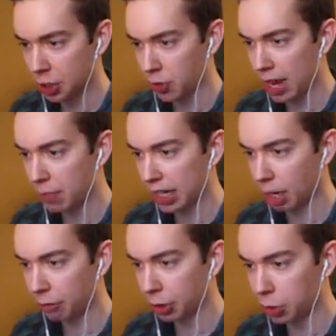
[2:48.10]
ain't big
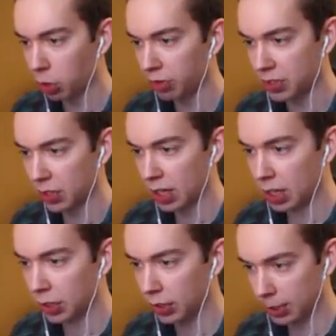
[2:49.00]
enough for the 2 of us.
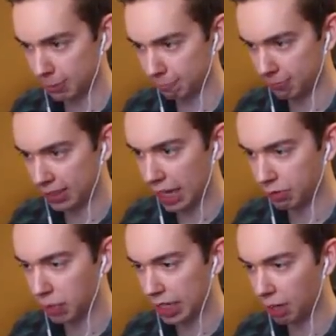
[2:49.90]
It's not
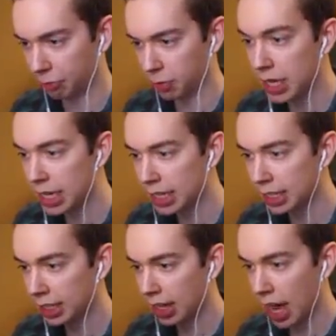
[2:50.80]
even big enough for me.
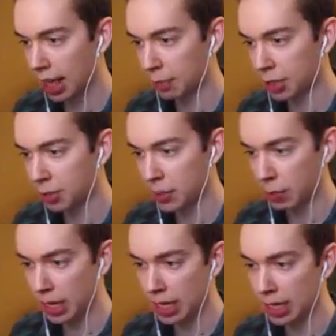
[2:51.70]
I like my trees
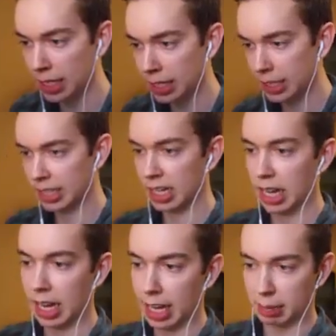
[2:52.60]
big.
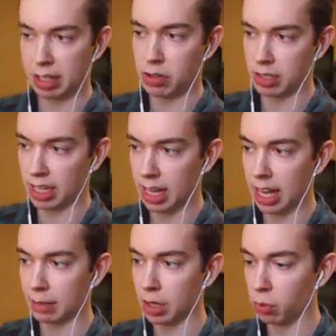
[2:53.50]
I like my trees like I
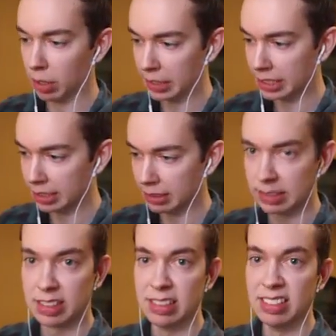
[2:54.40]
like my women.
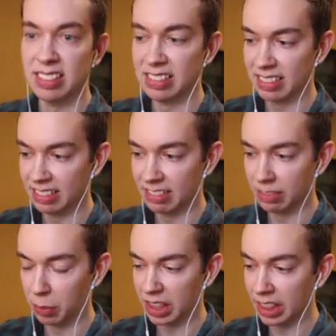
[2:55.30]

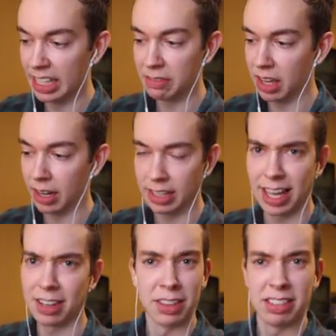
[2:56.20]
With leaves on it.
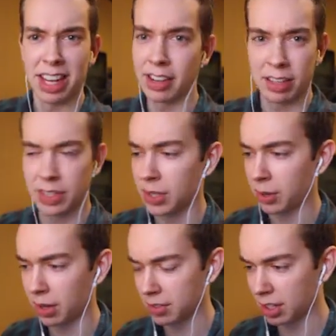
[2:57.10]
I don't even know
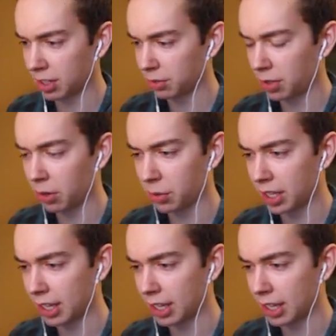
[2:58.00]
what I was gonna go in with